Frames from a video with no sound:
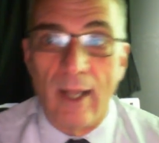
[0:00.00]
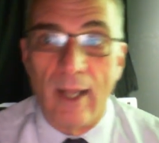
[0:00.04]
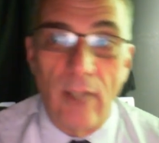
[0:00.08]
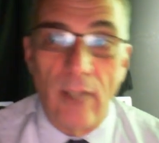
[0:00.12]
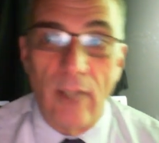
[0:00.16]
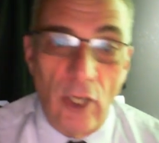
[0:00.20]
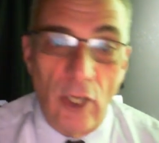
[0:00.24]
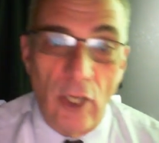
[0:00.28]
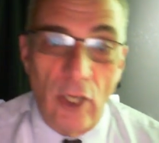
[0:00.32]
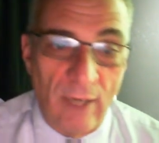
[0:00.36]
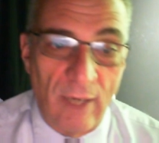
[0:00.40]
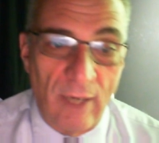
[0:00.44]
Then
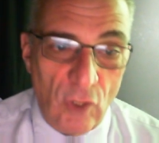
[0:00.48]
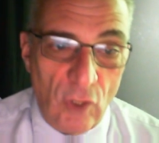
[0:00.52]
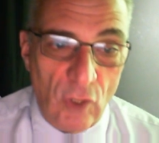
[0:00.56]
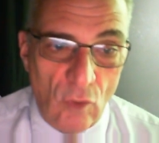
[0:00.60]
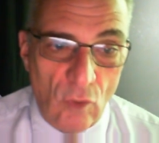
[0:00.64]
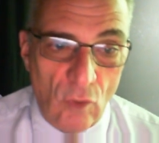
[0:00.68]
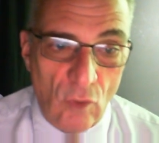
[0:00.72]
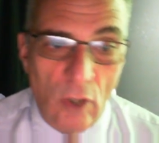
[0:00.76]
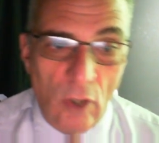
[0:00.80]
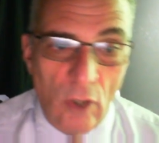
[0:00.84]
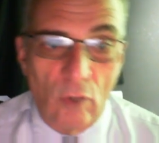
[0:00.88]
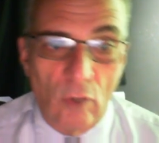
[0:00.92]
you're going to have a
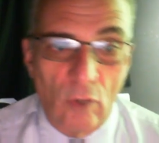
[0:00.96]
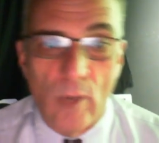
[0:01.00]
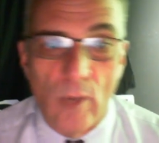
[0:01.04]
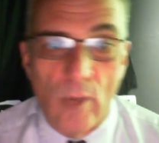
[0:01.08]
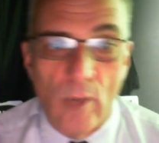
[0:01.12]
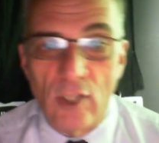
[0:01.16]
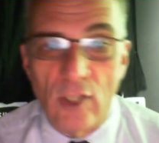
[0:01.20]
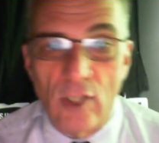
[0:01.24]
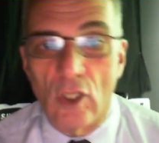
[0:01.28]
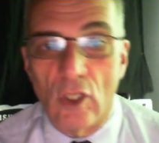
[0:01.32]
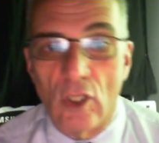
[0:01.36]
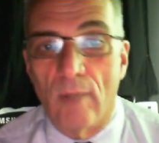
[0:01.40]
stronger
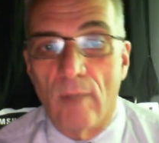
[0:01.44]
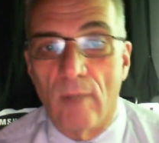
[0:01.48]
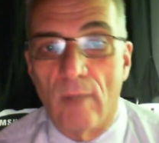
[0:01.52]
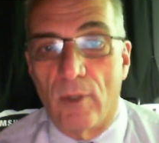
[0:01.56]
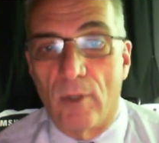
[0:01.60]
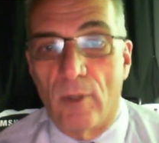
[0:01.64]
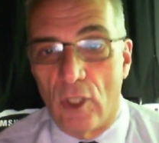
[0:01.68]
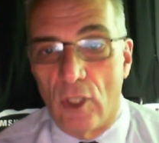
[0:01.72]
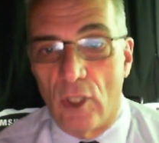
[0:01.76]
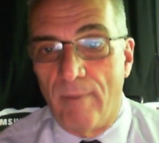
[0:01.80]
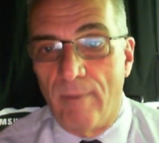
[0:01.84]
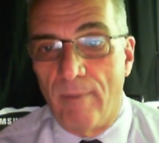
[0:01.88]
ridge
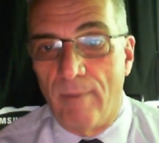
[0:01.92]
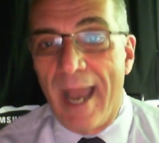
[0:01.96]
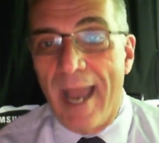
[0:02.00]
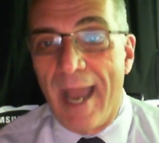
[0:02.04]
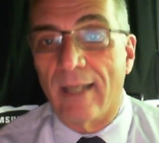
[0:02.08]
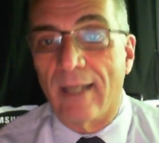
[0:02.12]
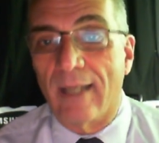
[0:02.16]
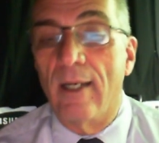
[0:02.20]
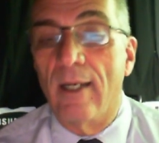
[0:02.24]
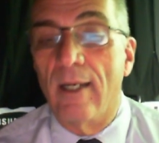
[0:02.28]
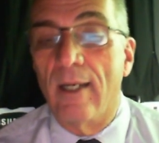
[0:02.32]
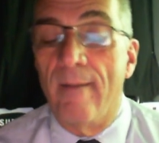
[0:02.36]
pushing
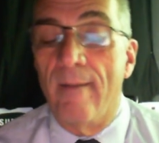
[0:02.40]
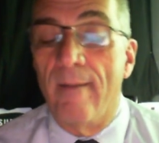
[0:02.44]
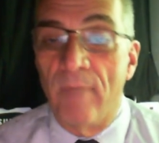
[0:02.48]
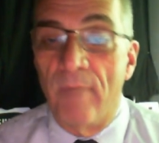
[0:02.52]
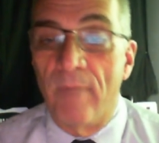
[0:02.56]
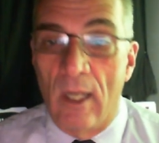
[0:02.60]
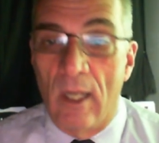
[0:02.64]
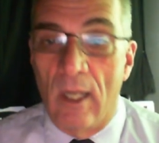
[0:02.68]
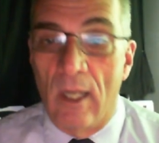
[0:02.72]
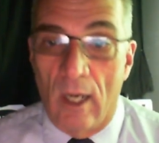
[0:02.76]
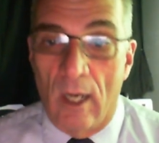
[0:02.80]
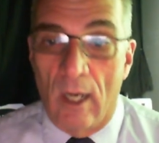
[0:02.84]
back
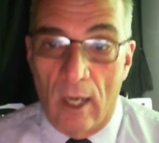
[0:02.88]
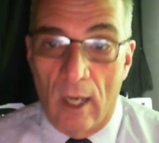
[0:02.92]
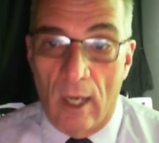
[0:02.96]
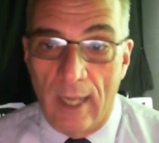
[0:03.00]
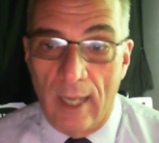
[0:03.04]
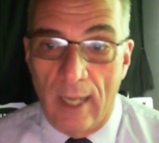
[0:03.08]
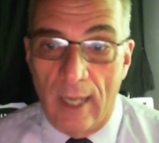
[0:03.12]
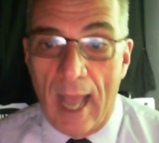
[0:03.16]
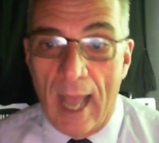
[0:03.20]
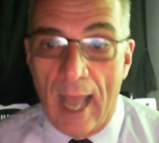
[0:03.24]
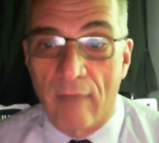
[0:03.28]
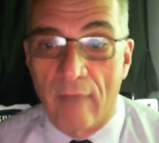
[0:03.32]
uh,
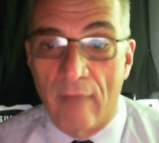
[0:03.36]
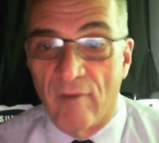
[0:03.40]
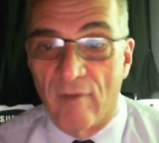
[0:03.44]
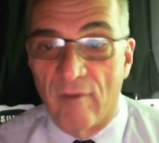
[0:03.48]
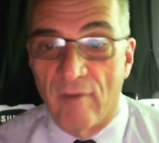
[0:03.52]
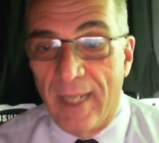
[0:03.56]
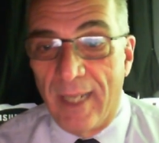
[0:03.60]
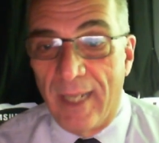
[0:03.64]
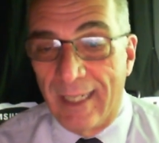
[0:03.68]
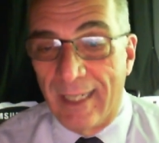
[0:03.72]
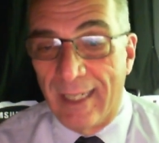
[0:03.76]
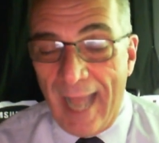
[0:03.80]
out from
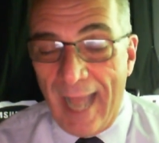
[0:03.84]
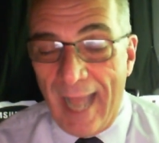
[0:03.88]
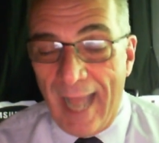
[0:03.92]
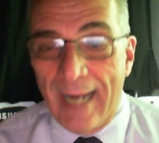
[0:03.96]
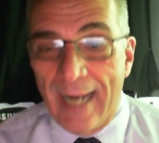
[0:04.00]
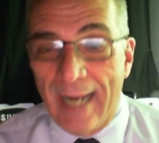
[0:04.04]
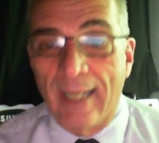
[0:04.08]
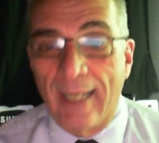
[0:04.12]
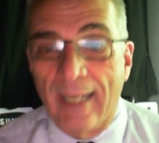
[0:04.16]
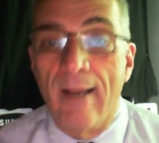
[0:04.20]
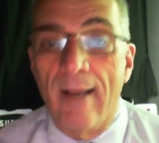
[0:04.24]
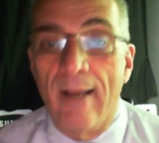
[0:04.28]
the
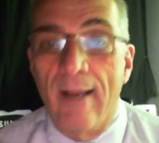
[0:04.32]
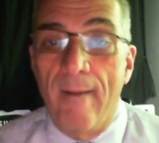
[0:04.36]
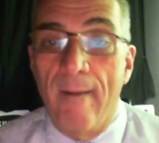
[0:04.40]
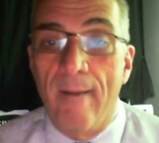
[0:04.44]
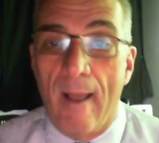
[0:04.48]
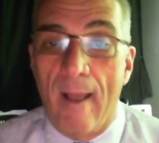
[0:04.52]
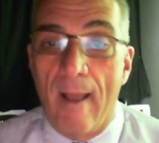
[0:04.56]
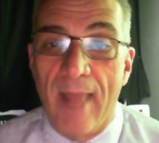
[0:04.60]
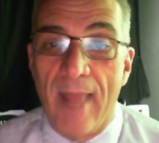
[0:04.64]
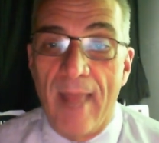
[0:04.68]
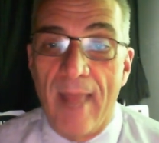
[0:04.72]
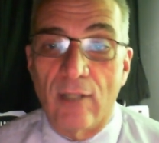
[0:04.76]
Atlantic,
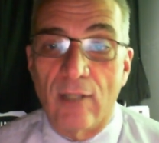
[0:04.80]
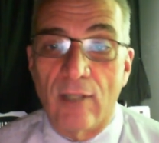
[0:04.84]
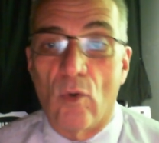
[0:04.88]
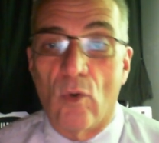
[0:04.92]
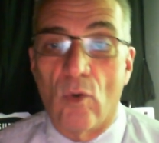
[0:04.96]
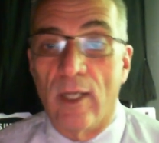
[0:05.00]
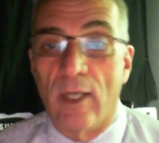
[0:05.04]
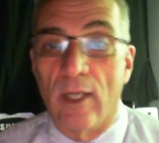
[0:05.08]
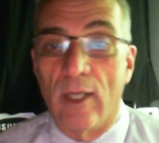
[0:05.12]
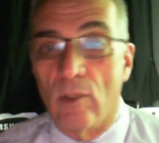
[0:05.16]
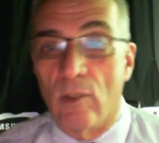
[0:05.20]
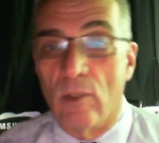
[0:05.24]
and that's
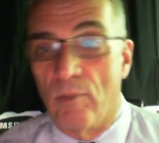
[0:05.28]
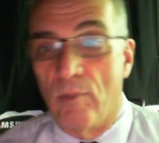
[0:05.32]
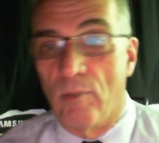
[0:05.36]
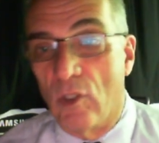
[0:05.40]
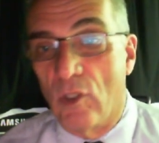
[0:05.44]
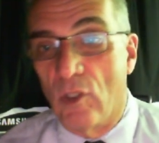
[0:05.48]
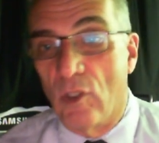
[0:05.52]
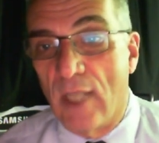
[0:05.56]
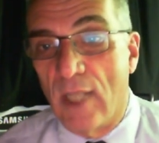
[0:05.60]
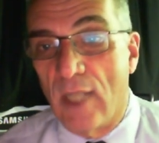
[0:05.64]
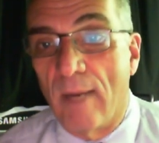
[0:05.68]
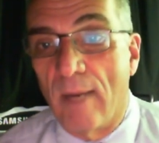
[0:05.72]
going to
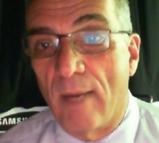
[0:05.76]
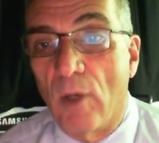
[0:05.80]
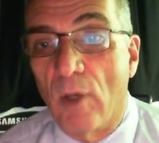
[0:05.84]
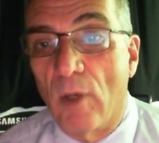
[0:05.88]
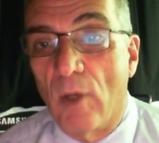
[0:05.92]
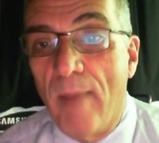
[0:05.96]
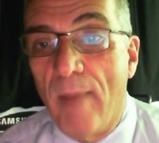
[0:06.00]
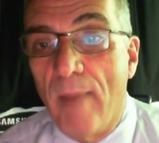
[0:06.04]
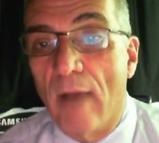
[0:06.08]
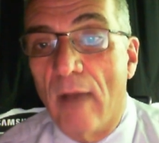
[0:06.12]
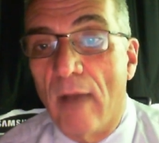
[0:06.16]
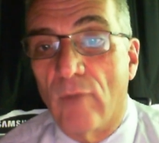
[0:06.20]
set up your
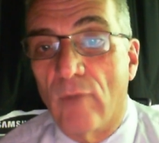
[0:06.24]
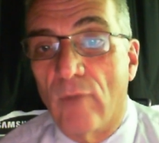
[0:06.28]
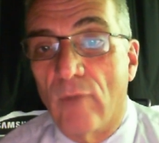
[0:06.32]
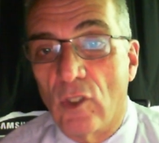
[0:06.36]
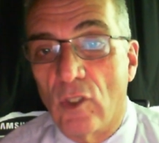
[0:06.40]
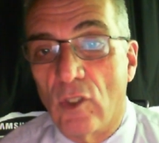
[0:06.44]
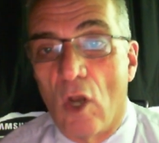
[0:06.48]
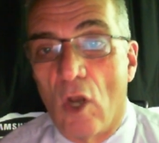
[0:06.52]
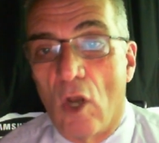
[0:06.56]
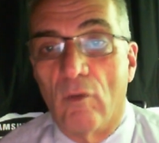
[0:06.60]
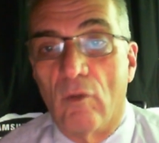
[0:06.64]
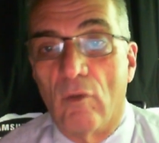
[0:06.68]
boundary
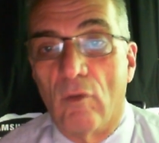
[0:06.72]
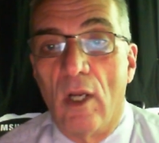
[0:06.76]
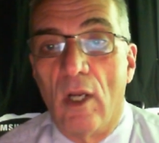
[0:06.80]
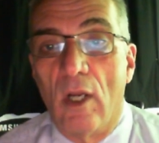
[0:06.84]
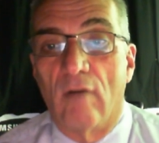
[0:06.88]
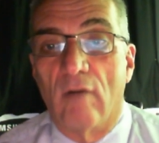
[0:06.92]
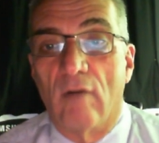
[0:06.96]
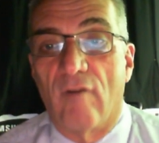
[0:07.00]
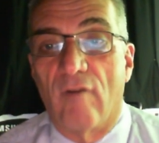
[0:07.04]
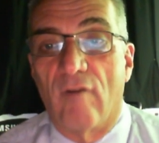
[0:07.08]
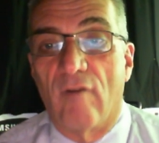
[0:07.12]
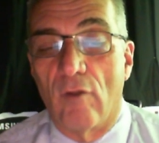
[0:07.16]
zone
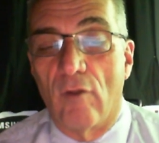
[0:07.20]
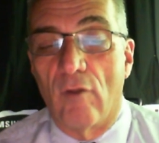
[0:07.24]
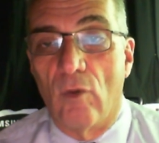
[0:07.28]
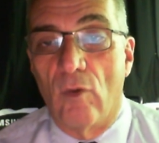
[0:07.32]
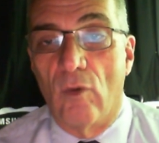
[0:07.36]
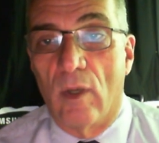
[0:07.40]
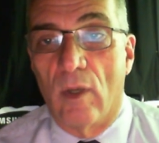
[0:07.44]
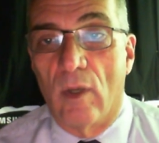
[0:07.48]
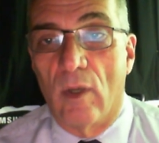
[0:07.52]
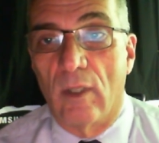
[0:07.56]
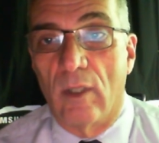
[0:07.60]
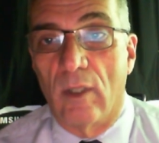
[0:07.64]
further
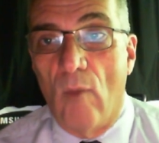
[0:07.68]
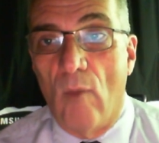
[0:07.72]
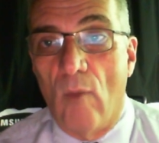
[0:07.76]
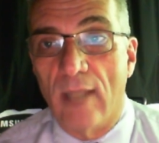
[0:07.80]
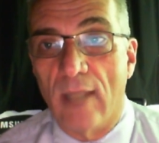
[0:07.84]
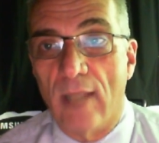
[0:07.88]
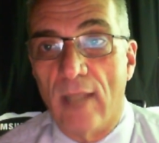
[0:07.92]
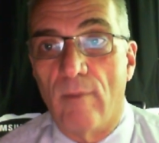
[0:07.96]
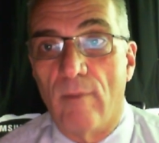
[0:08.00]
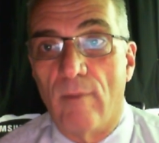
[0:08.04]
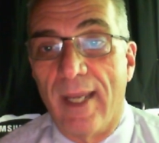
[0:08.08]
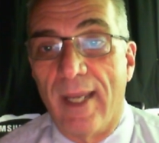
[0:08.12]
north and
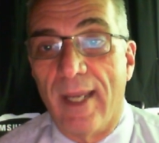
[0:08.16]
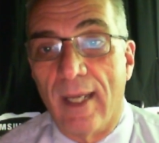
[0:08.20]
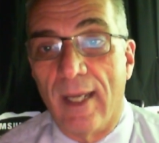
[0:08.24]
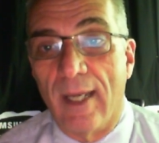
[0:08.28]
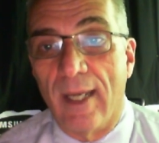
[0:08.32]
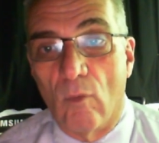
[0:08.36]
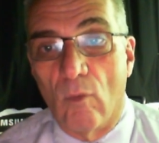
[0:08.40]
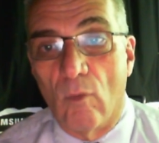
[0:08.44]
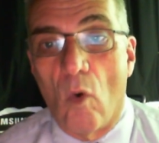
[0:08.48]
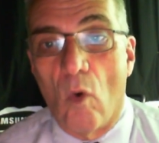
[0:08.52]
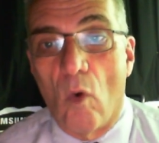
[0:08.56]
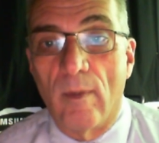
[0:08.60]
west, making
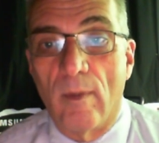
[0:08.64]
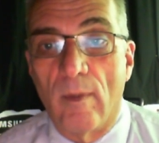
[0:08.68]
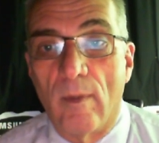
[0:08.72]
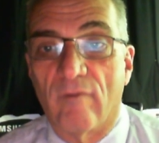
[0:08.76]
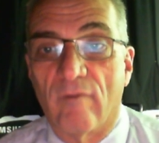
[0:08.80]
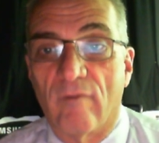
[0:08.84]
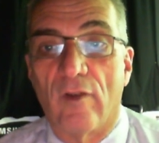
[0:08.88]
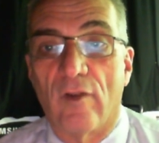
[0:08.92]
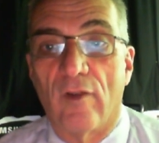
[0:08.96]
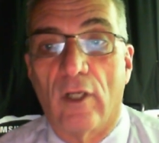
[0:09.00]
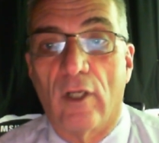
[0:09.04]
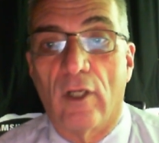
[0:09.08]
it warmer
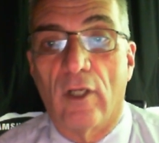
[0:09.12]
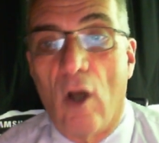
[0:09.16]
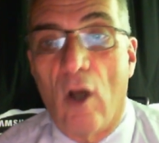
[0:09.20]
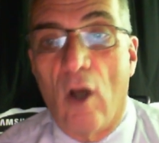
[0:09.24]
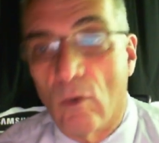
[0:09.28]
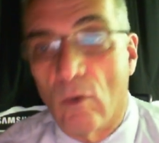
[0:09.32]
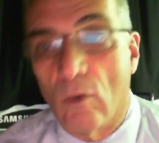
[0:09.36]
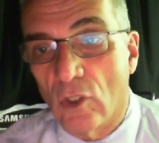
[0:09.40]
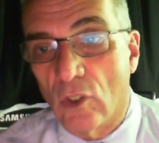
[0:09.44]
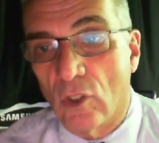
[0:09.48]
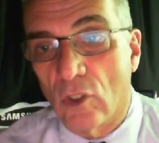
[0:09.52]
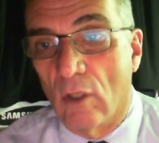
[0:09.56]
for the
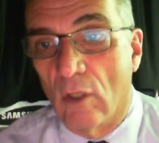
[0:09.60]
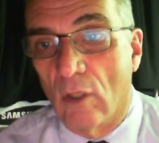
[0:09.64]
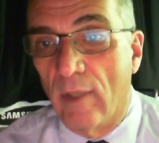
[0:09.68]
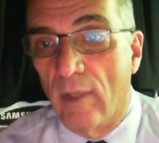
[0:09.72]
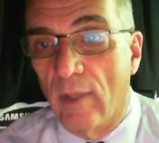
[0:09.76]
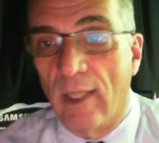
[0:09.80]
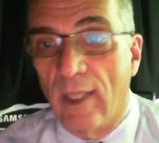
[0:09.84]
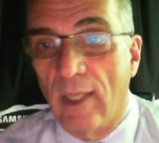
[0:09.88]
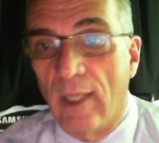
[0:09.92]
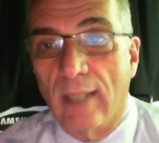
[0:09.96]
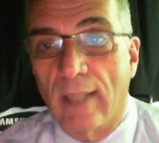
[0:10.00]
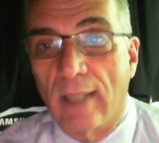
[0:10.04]
coast. So
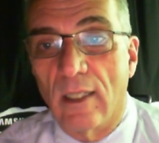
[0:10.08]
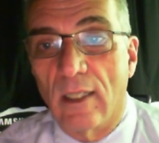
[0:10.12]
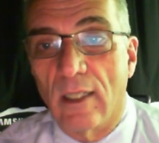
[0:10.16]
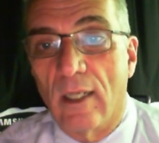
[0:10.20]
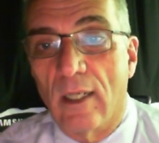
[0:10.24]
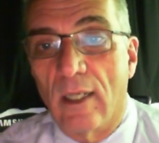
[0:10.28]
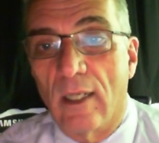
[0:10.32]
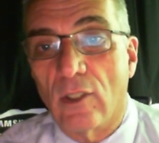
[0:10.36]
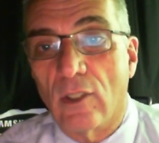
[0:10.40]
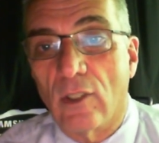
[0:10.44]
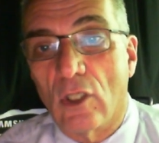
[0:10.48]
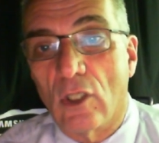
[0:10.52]
it, it's a
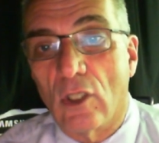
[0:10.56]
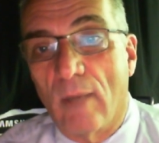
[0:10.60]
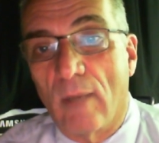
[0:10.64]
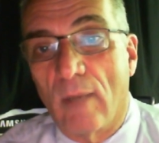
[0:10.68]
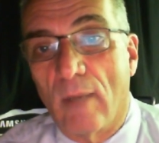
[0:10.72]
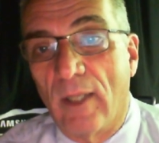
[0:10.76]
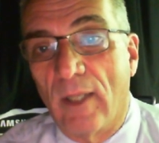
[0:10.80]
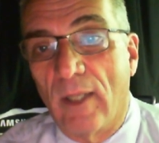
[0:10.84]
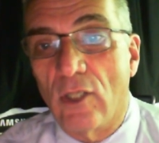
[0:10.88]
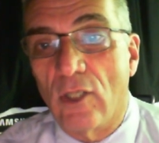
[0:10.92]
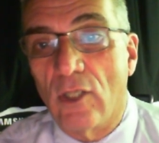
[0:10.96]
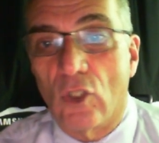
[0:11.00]
it's a
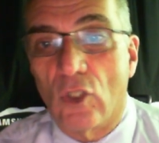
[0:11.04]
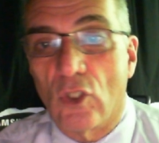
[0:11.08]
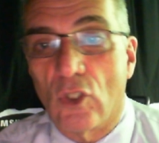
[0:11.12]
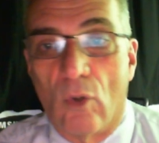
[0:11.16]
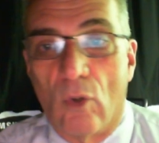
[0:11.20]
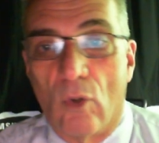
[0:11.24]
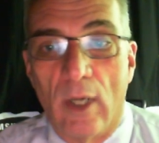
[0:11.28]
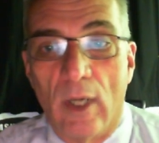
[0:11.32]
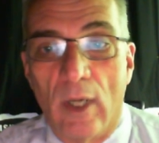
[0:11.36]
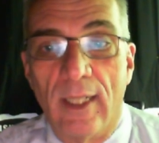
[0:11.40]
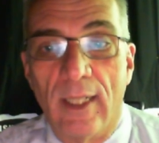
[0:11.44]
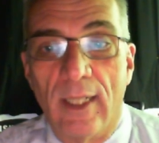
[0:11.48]
double-edged sword.